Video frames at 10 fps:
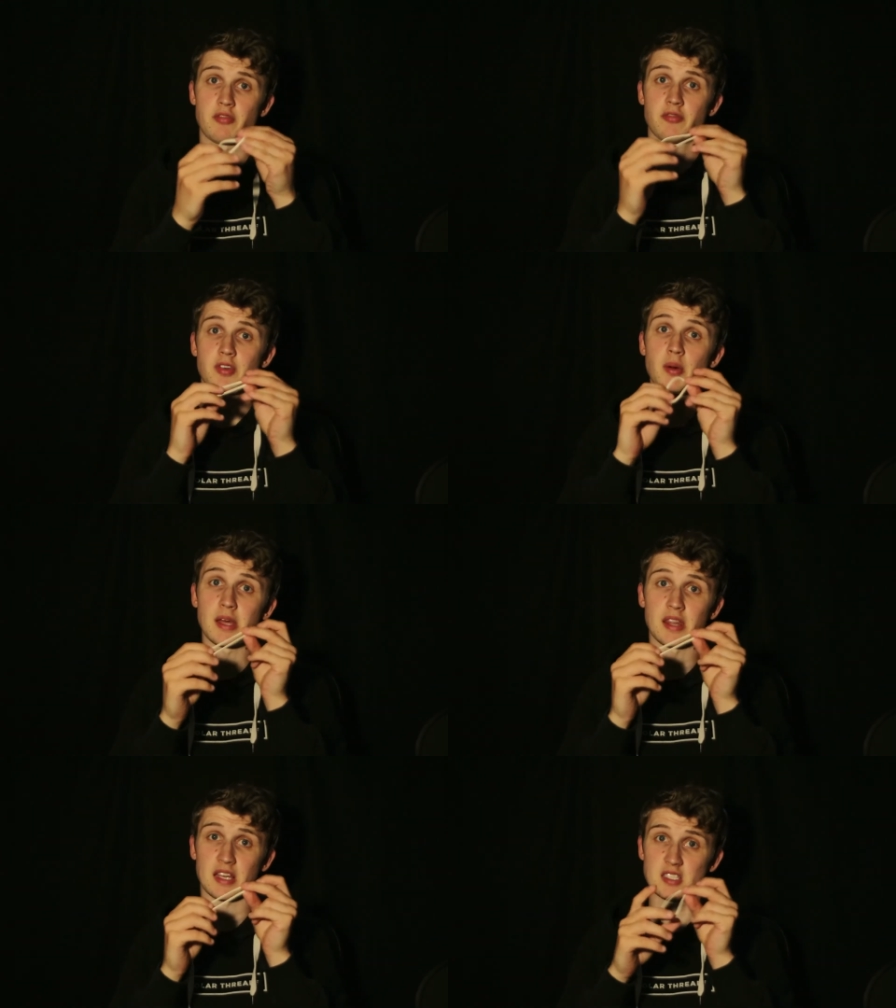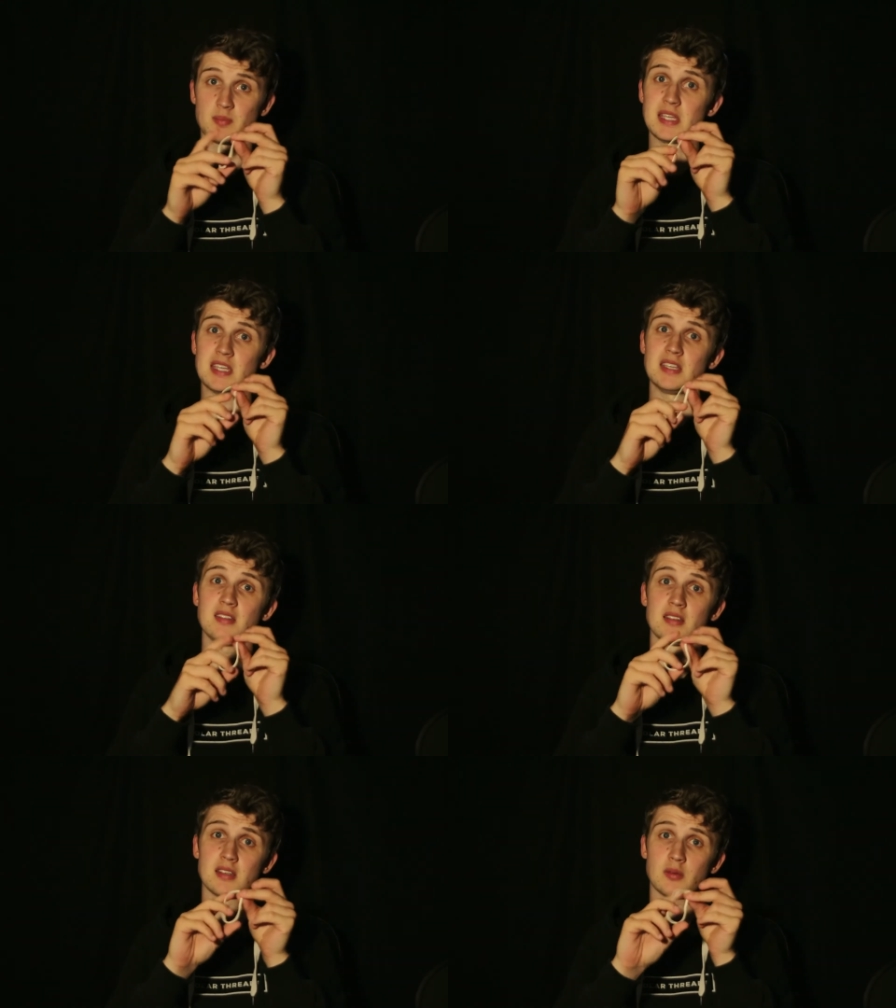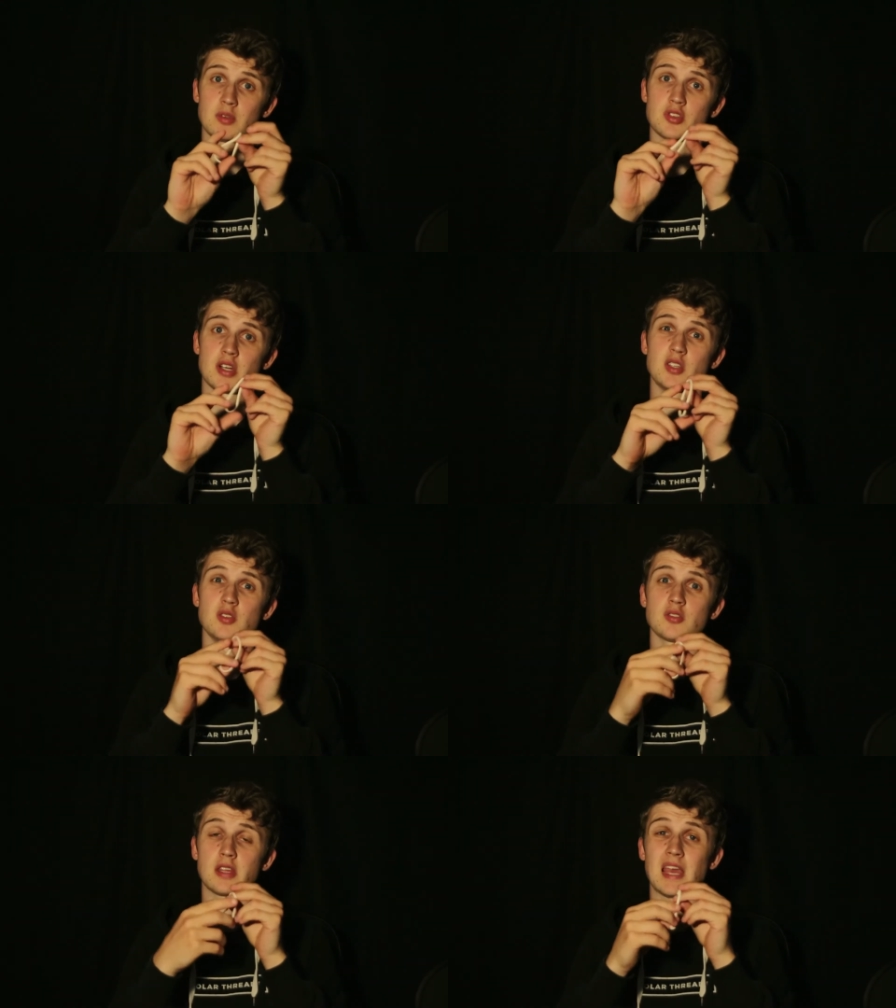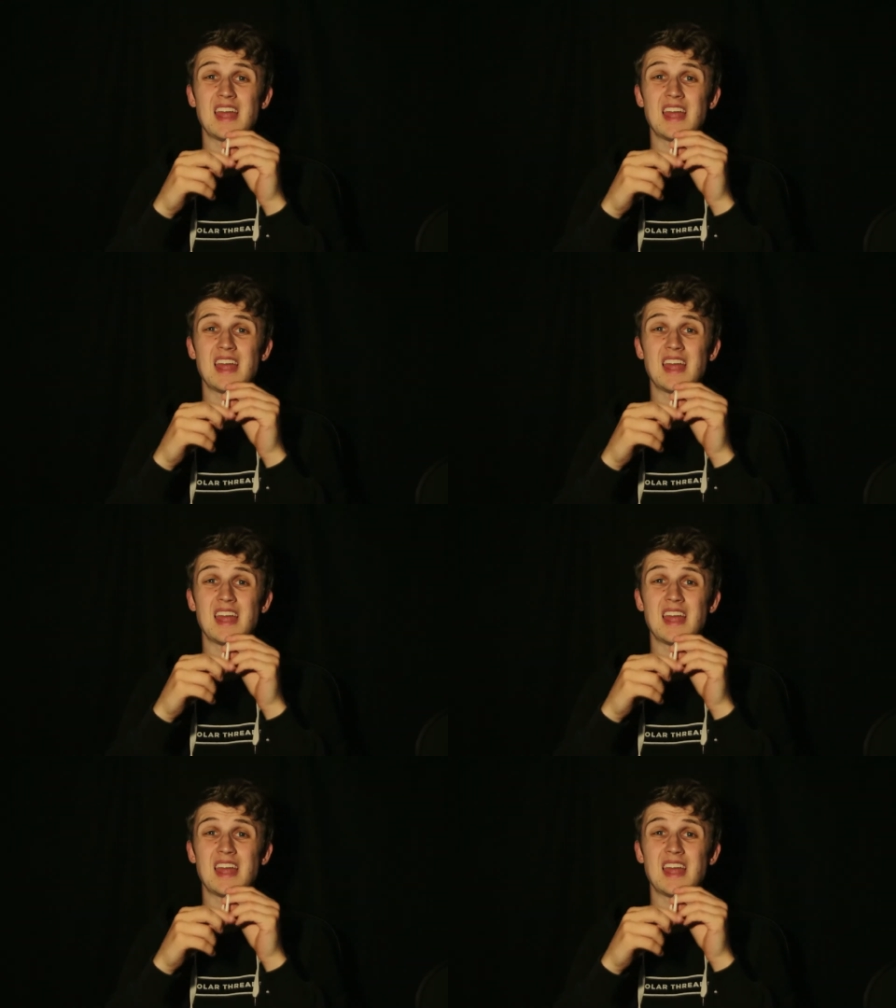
and throw it at that speed, we try and use all the